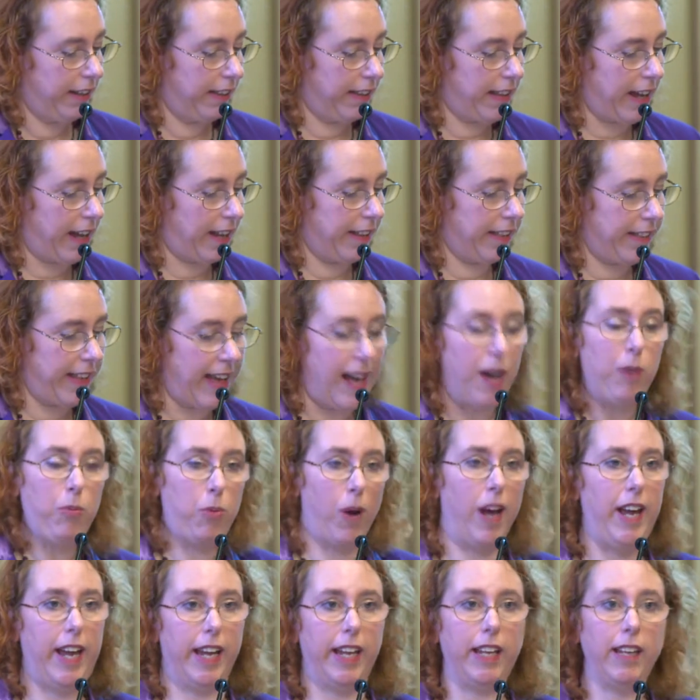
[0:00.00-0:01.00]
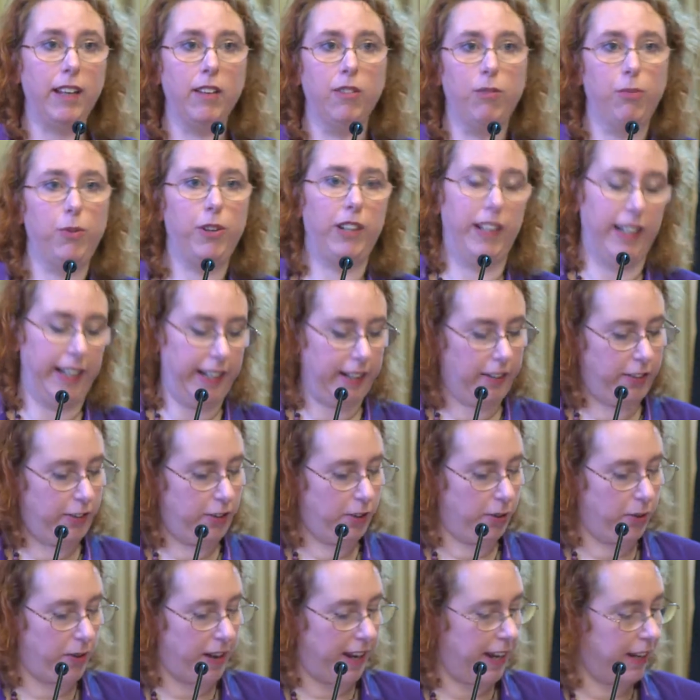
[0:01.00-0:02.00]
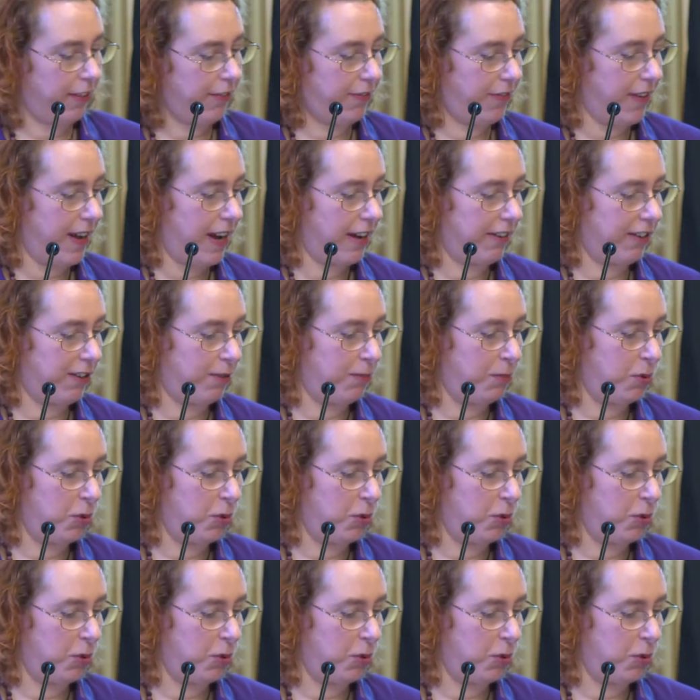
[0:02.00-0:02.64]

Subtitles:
that their way would lead to a fairer,